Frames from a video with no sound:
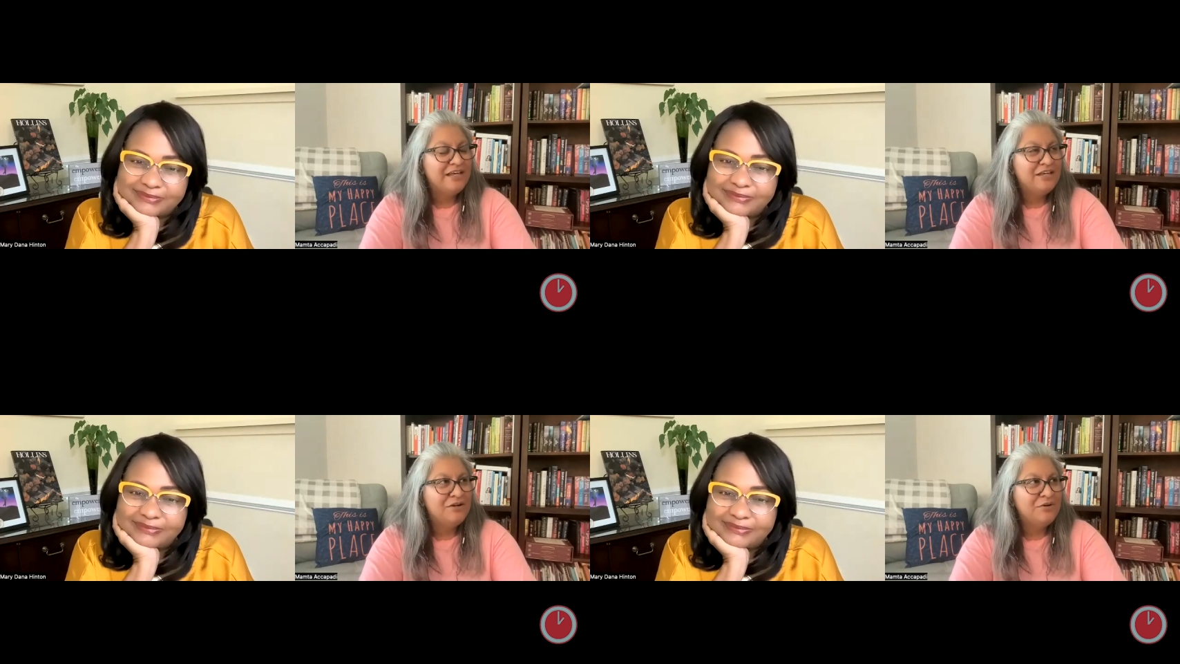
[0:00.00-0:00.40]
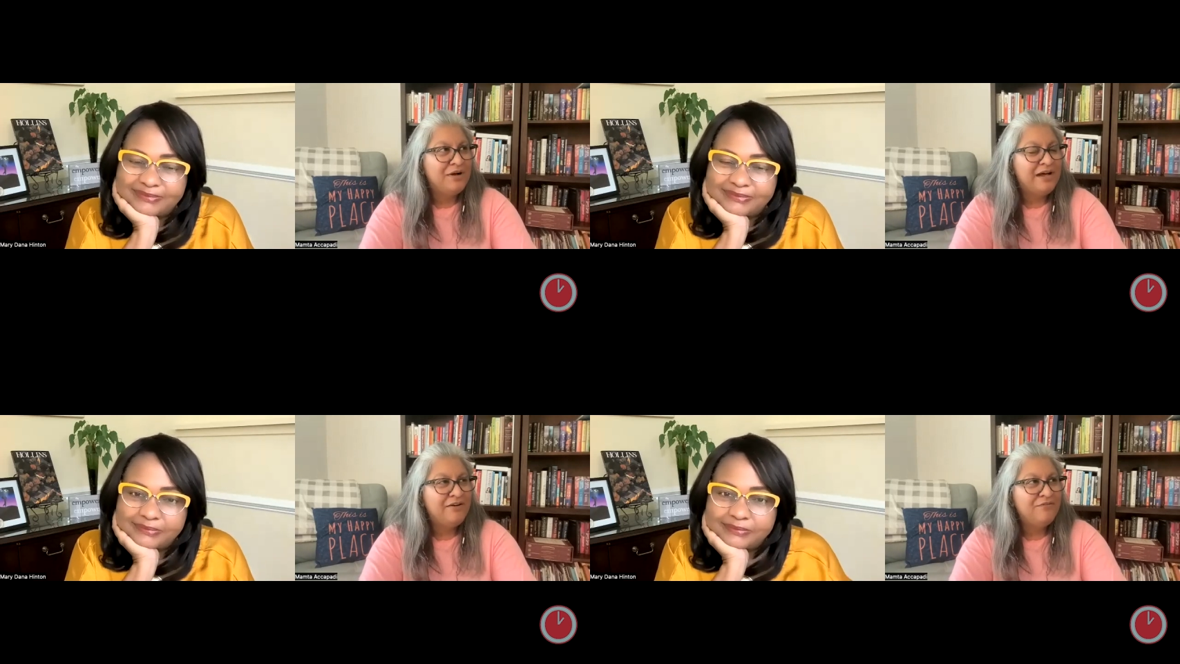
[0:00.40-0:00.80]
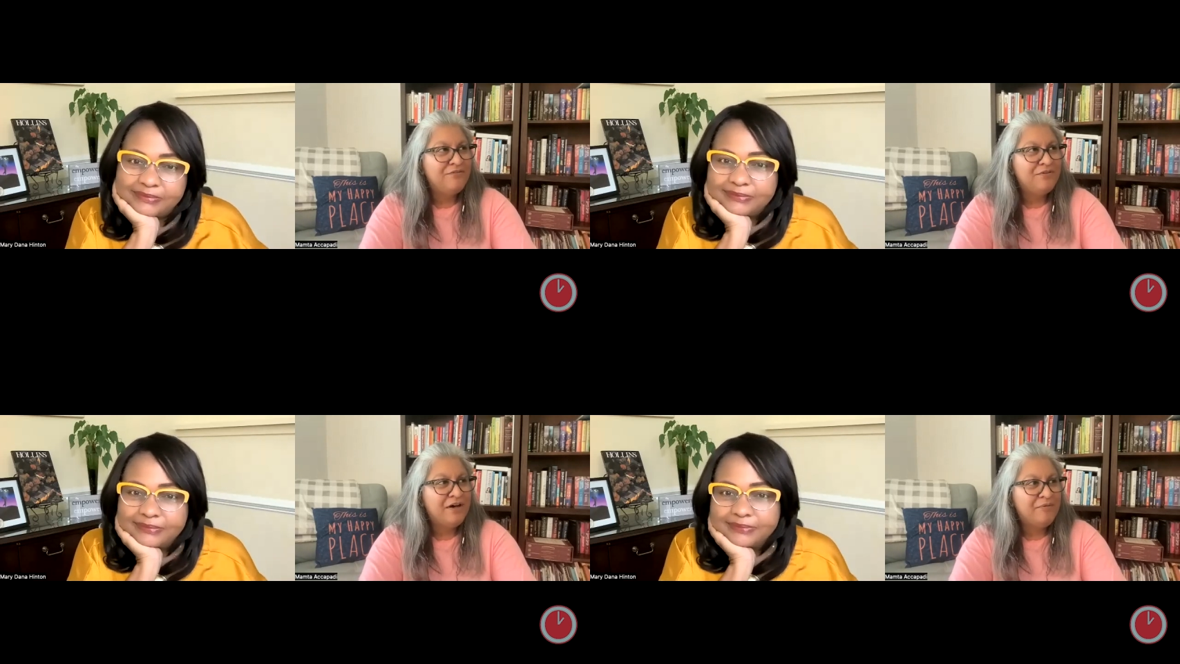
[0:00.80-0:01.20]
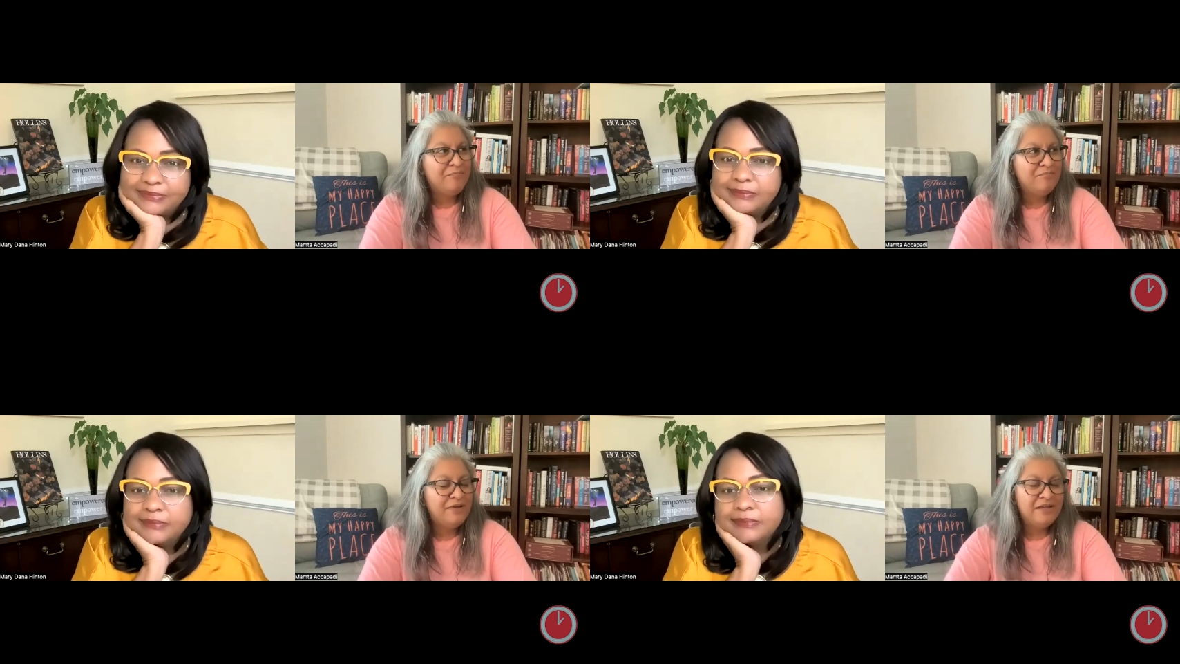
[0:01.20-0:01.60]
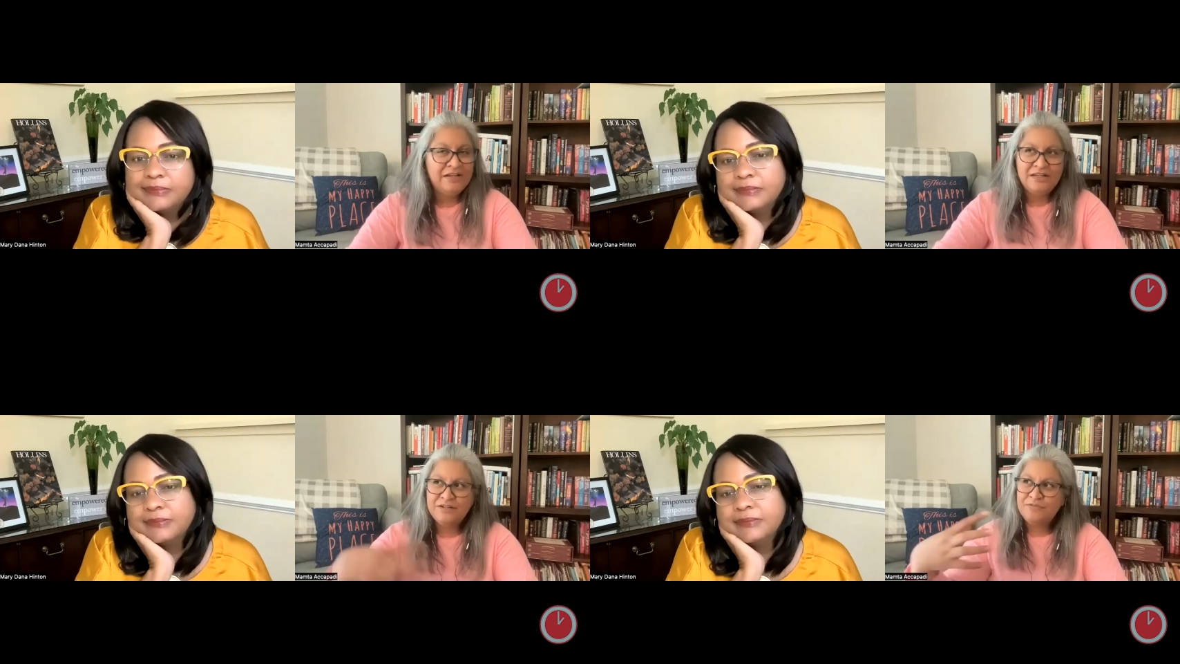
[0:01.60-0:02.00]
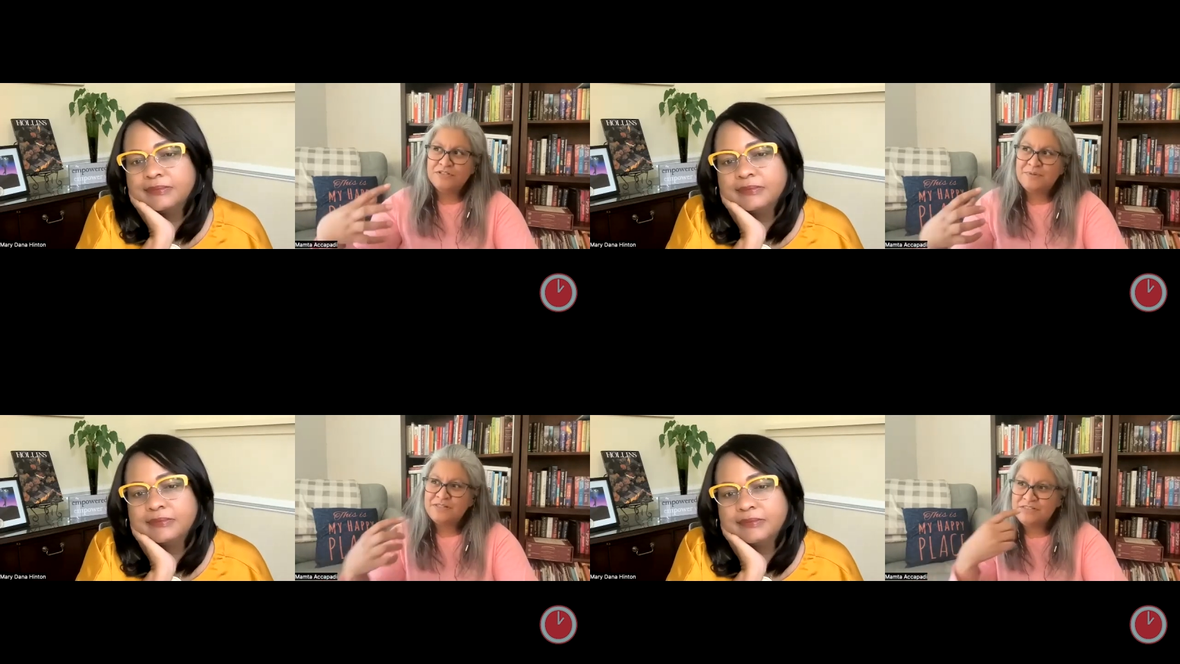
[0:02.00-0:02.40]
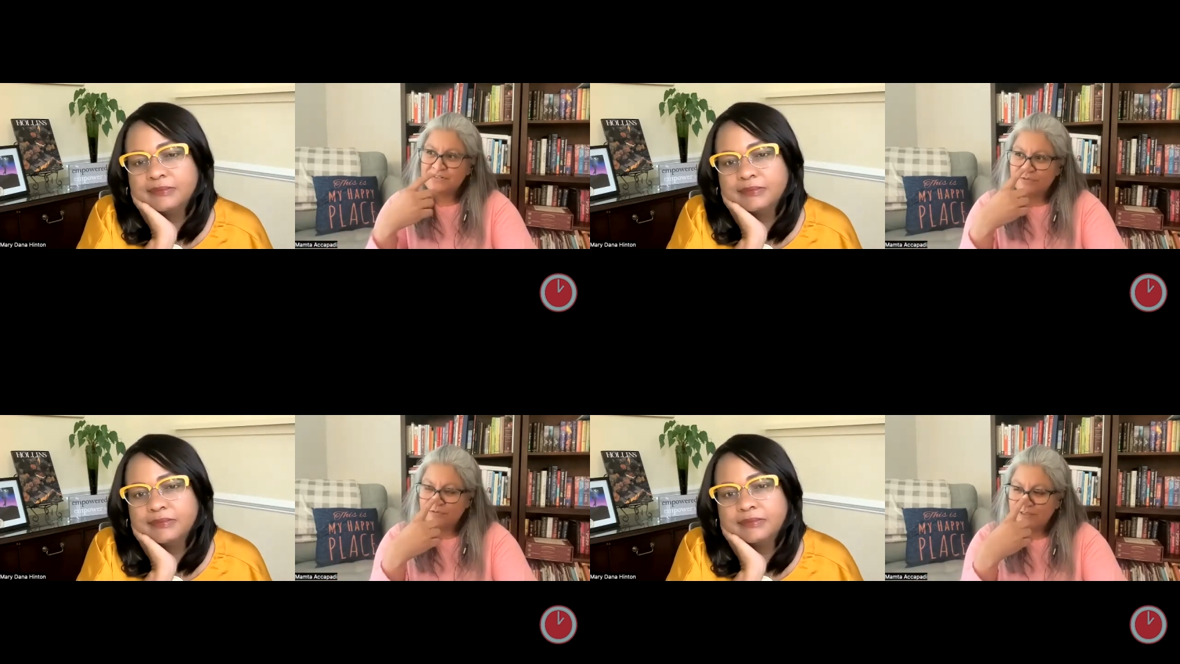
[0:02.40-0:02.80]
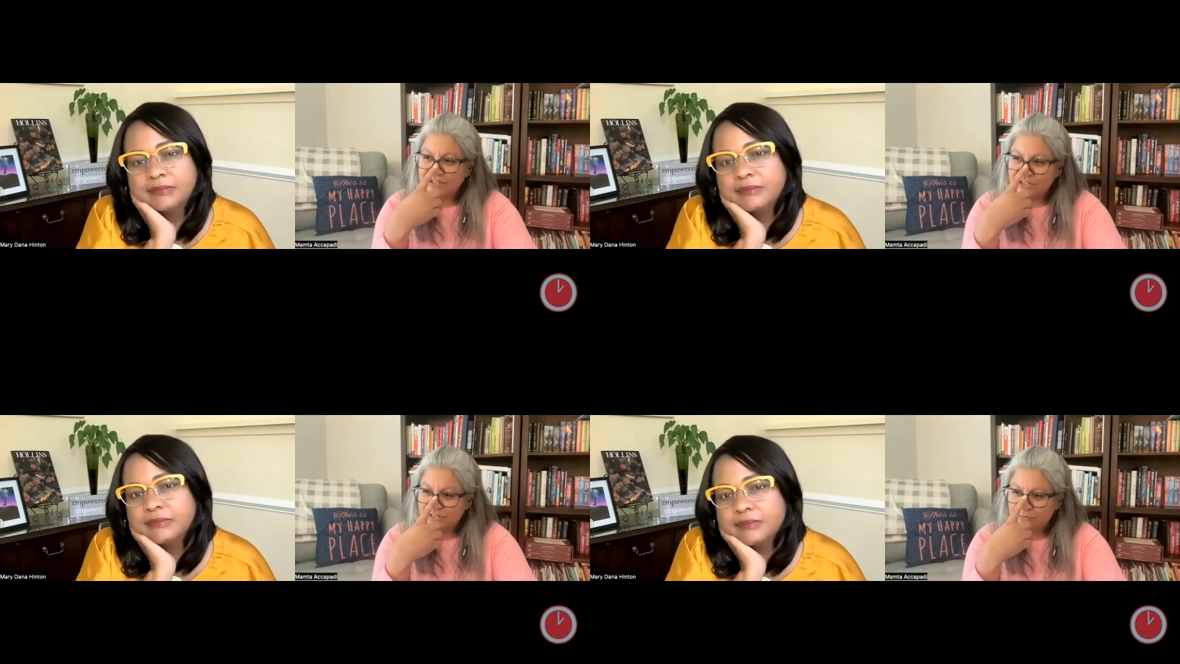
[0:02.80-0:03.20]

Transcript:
Speaker 1: you know, I've um, in in different spaces of reflection.